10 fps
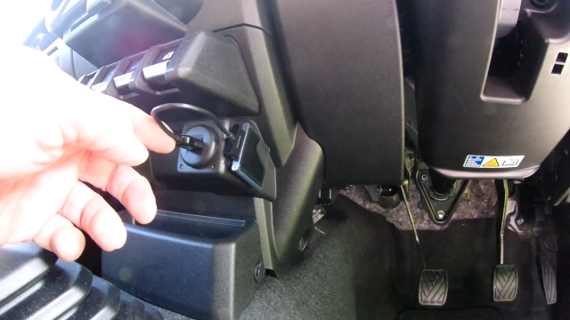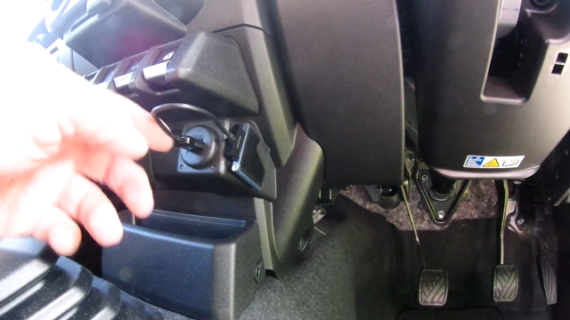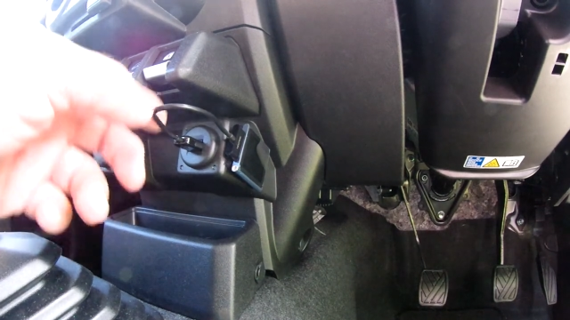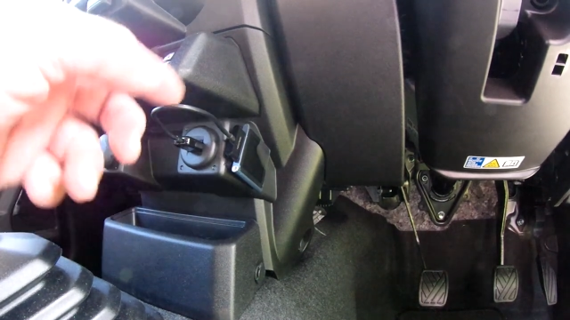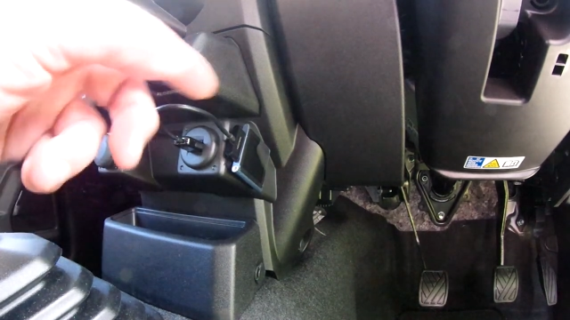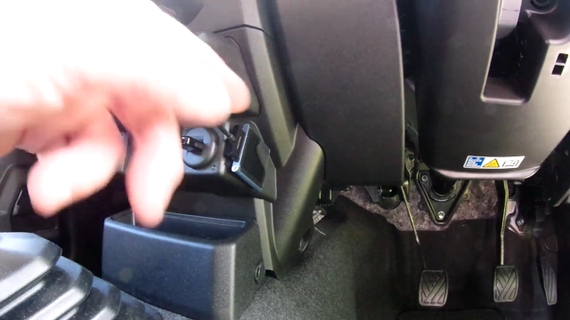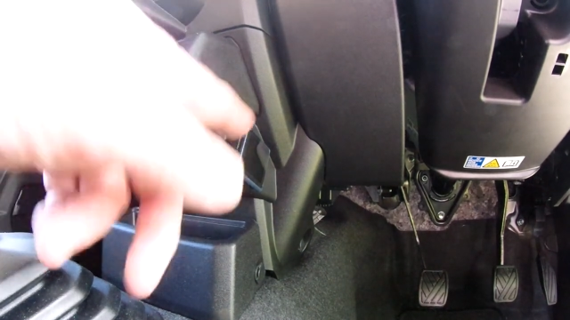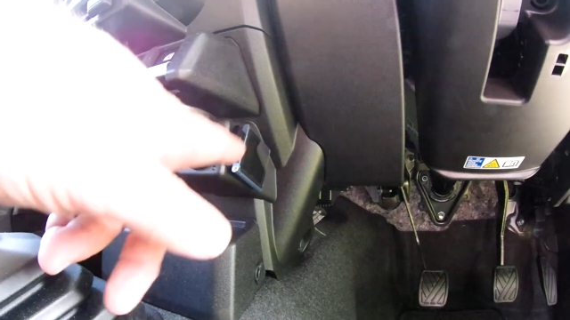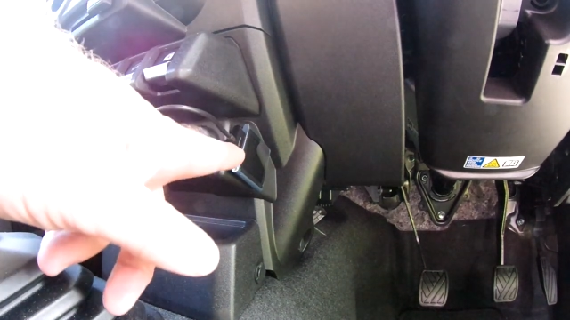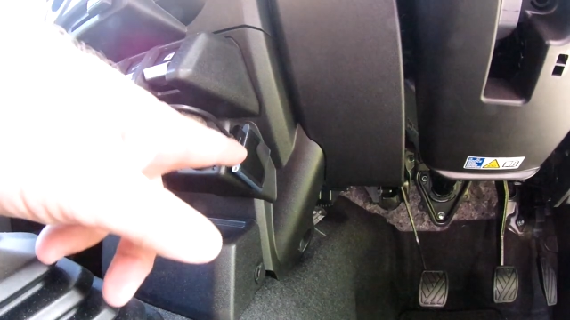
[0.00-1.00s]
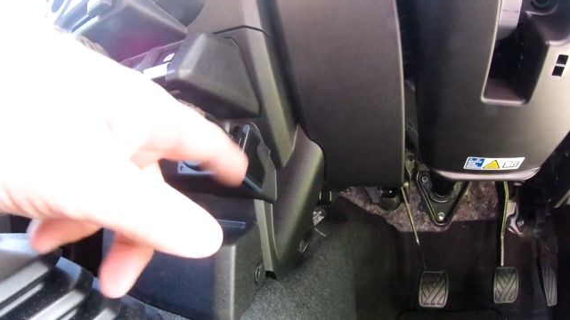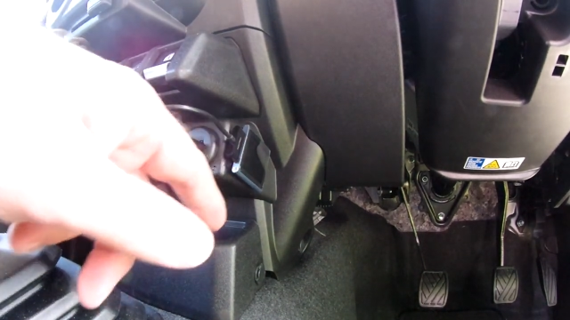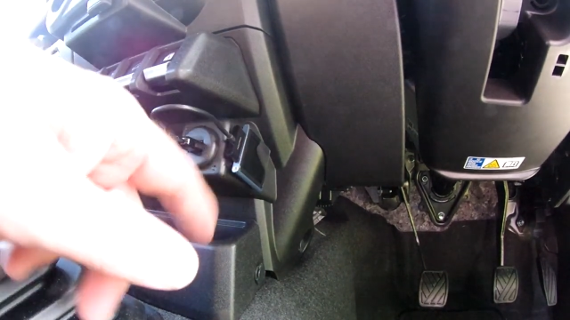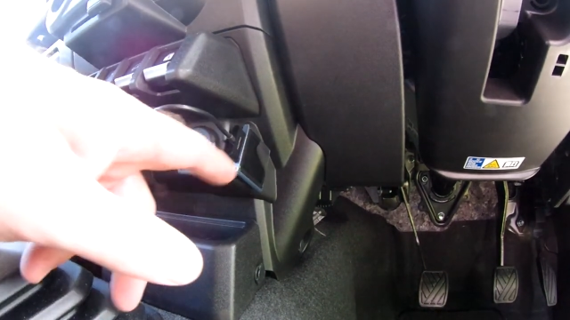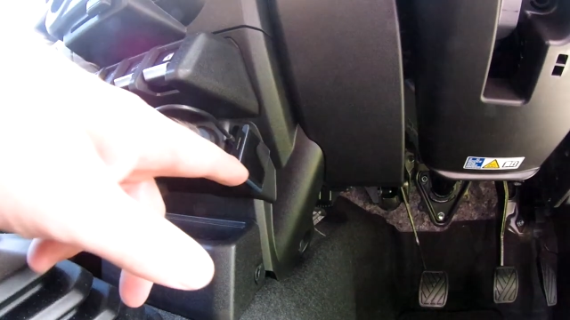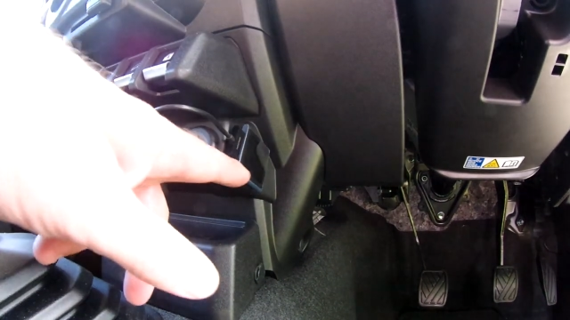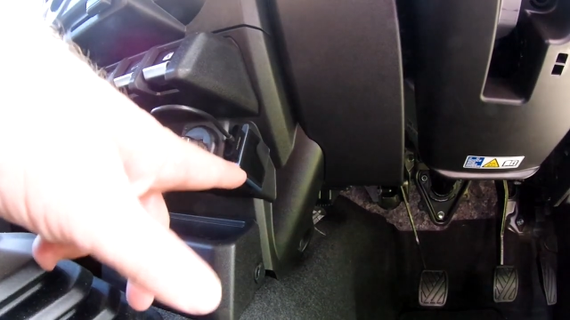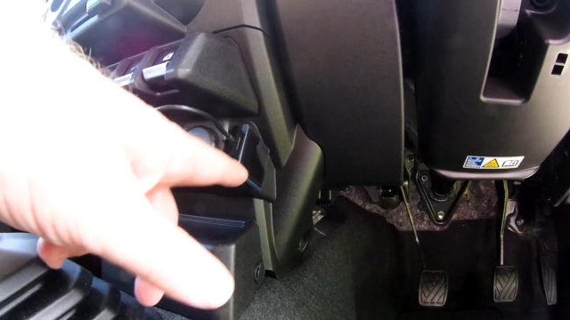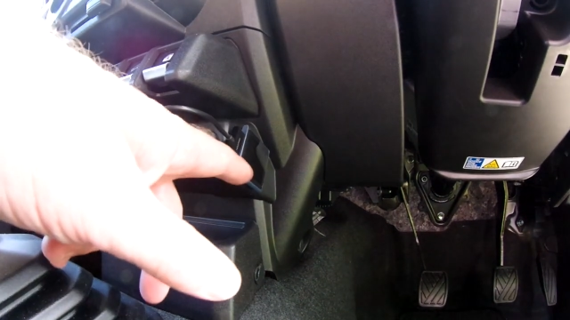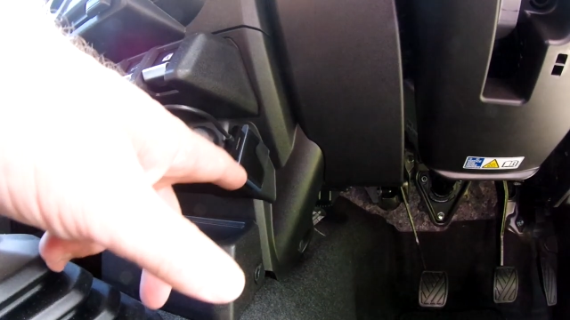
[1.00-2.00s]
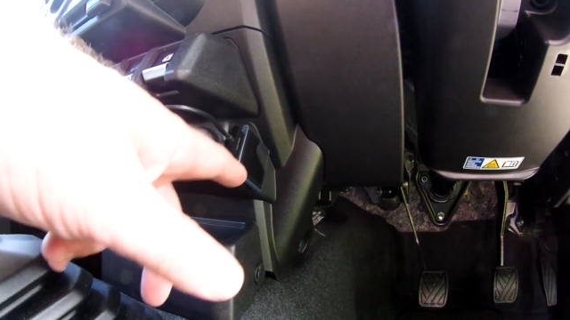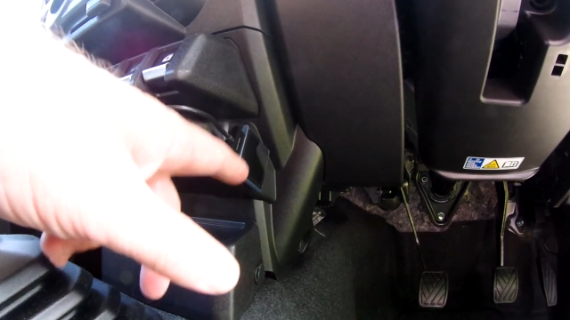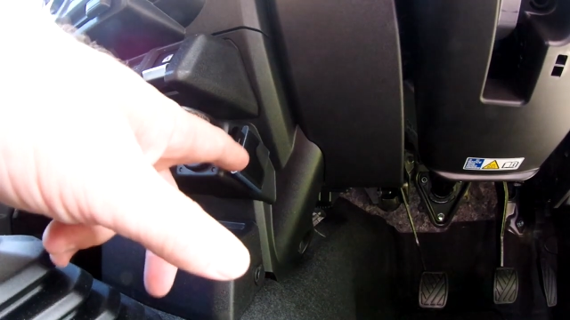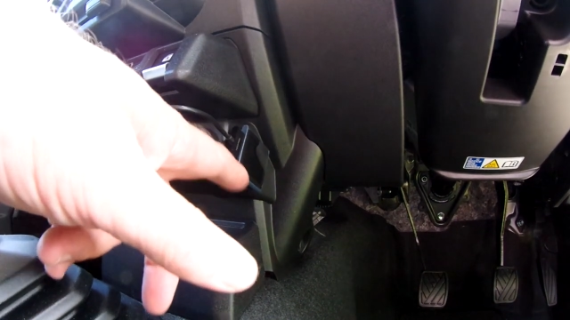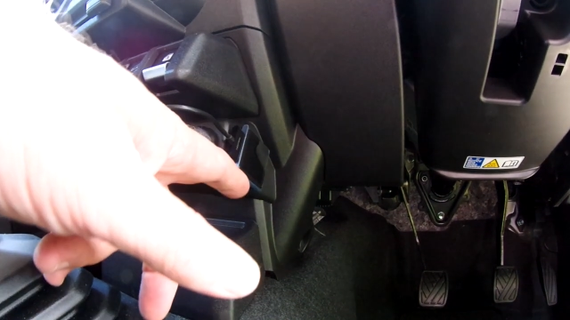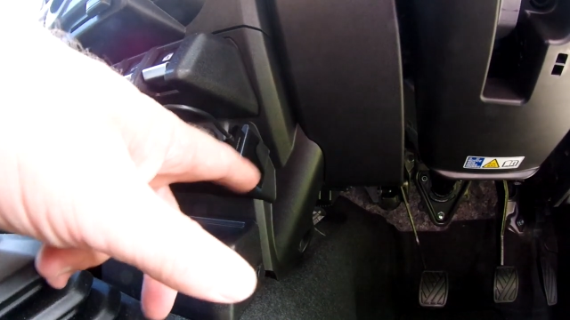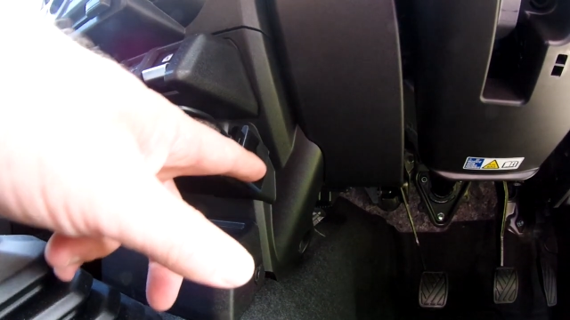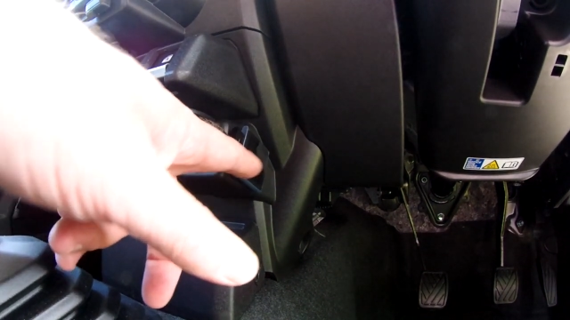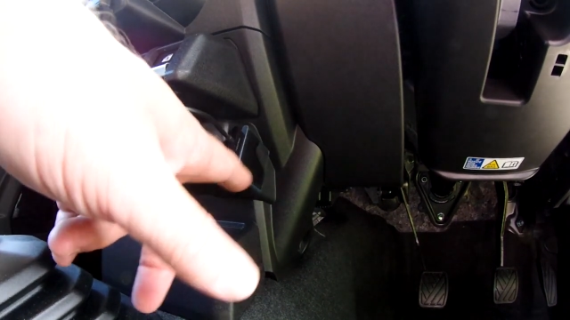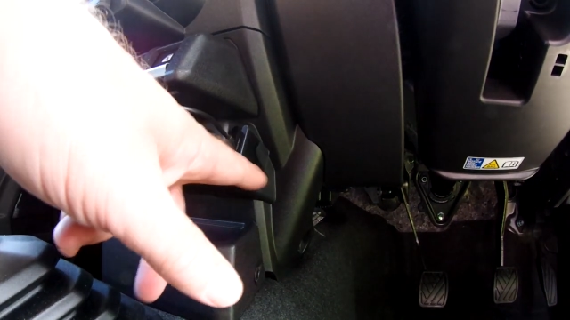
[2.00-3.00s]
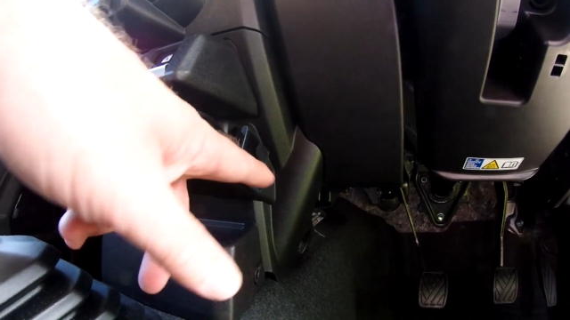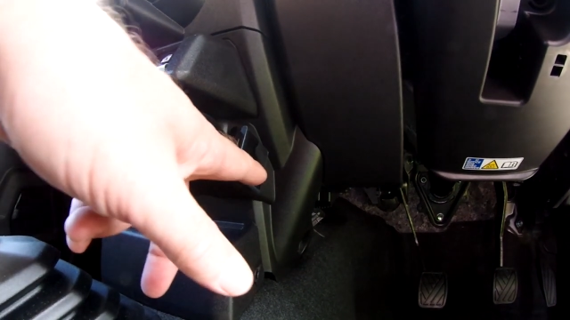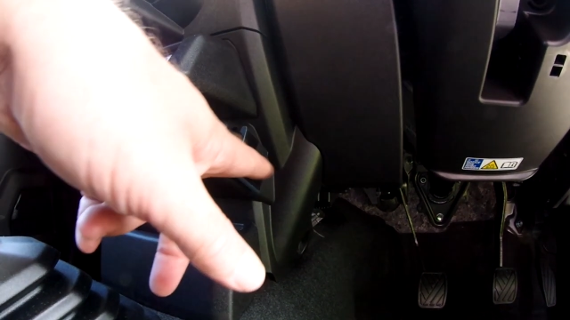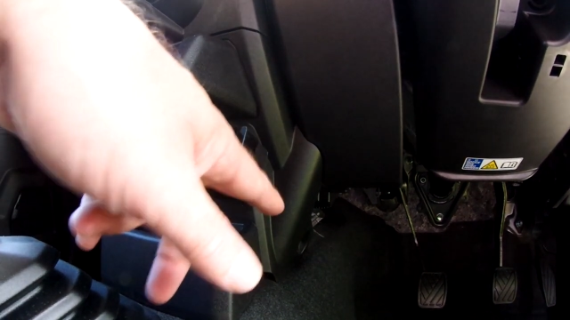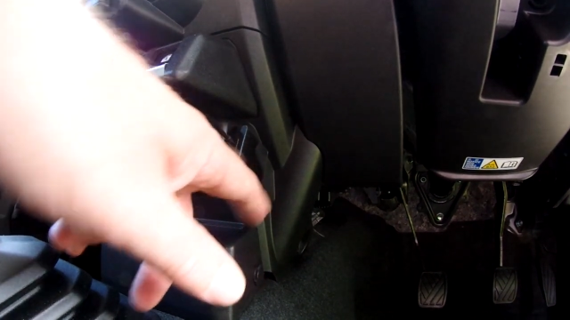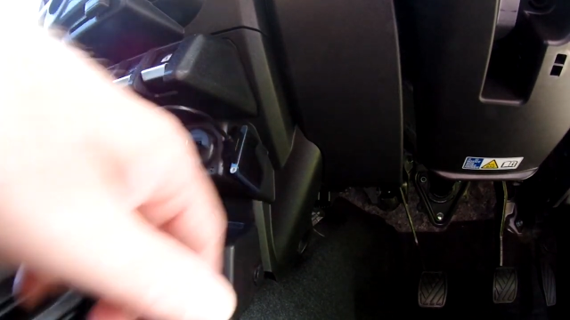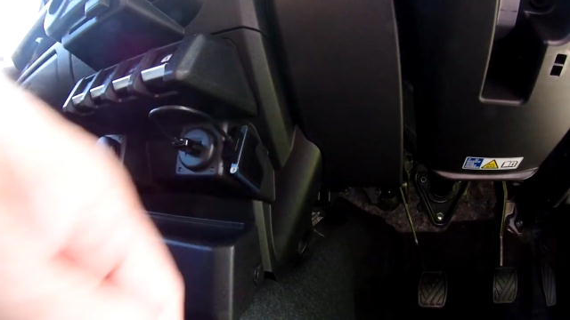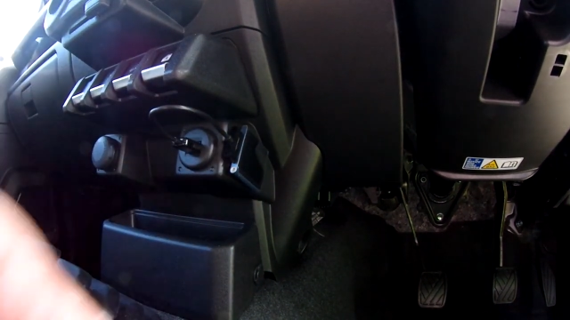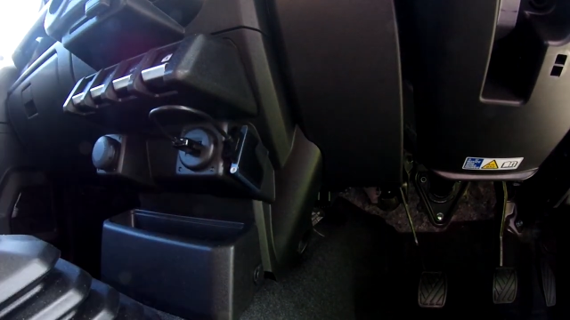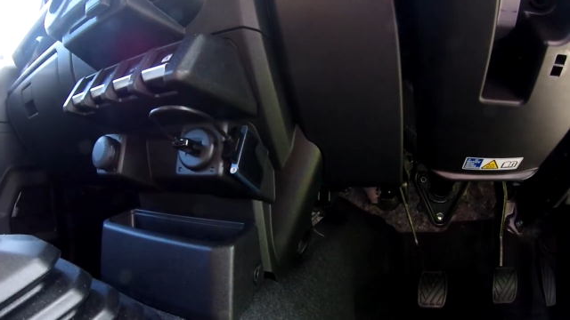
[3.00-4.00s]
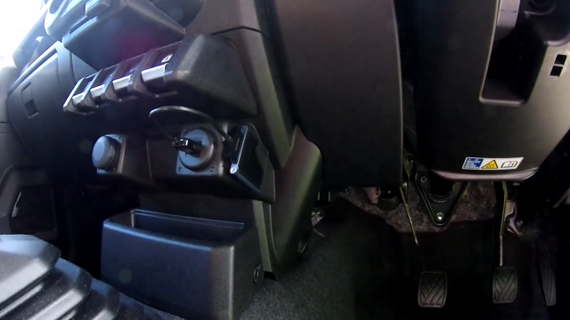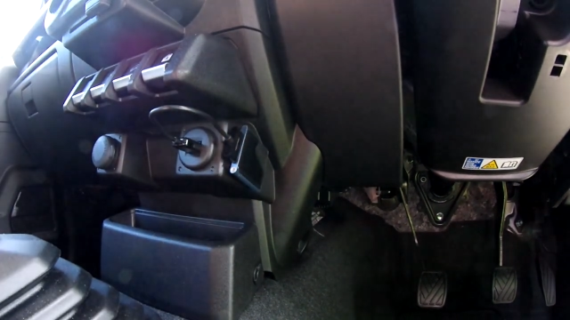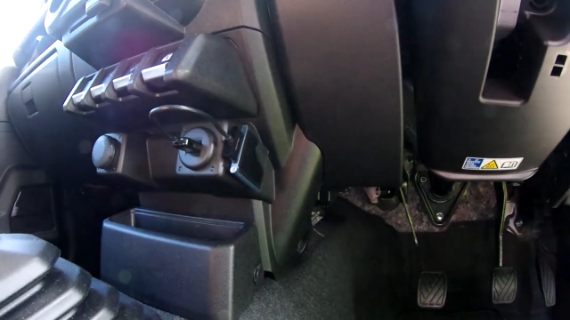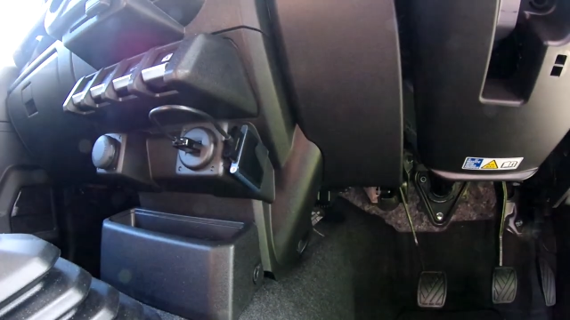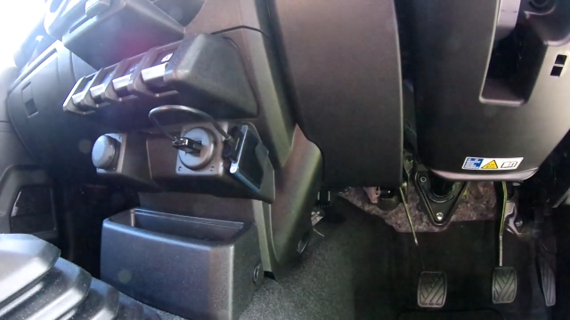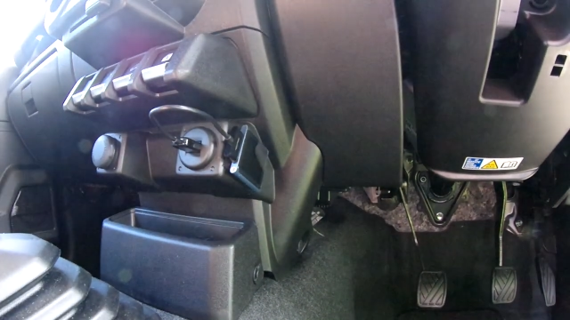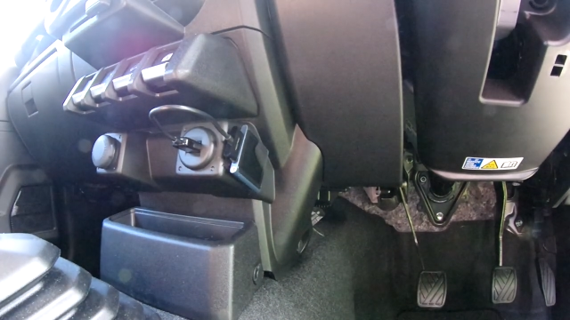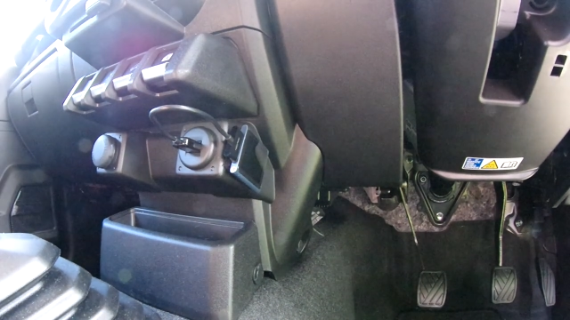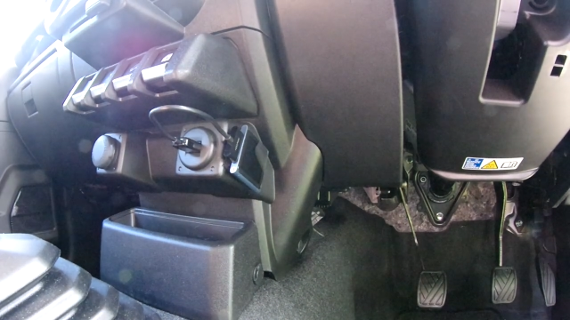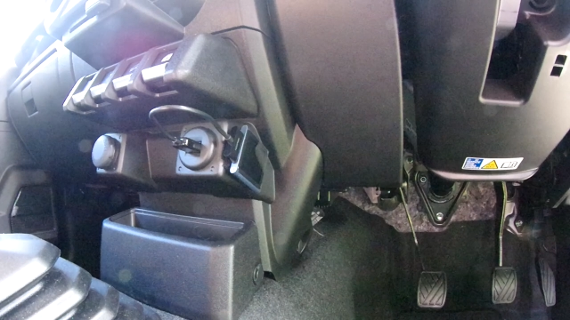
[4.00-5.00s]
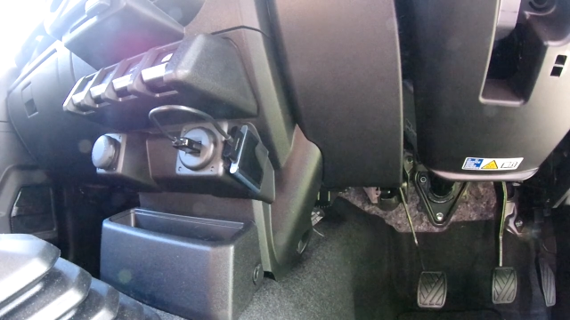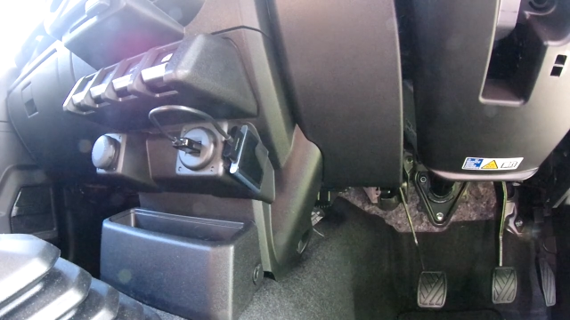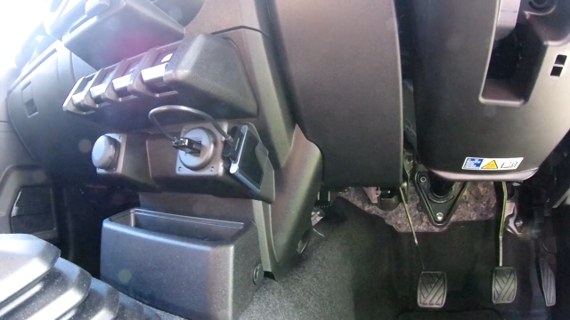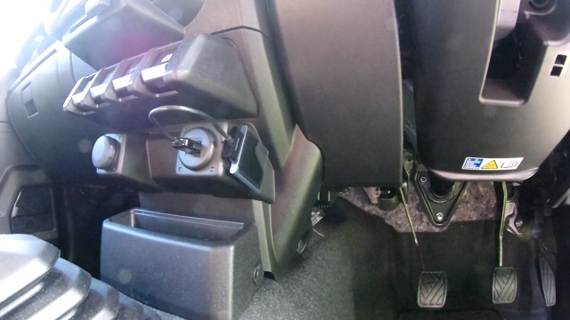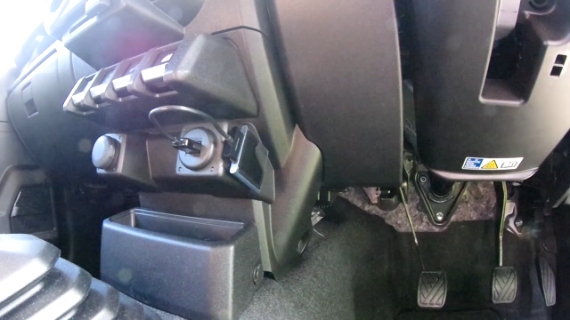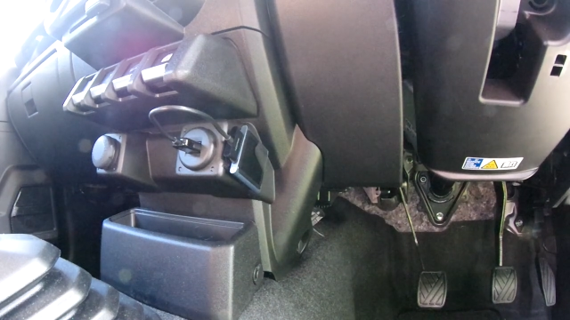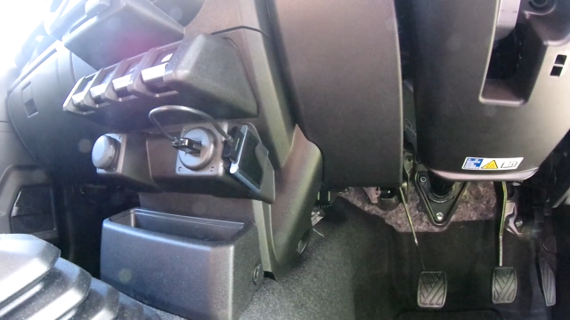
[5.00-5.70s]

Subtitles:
Nobody's mouth can be seen.